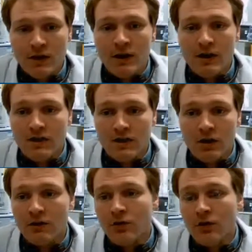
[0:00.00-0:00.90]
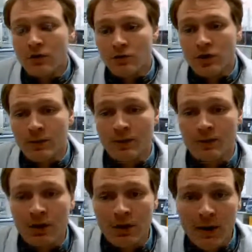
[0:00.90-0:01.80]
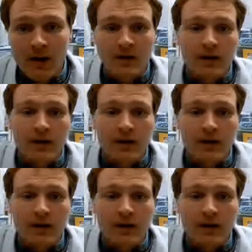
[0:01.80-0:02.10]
and an overview of what I'll be talking about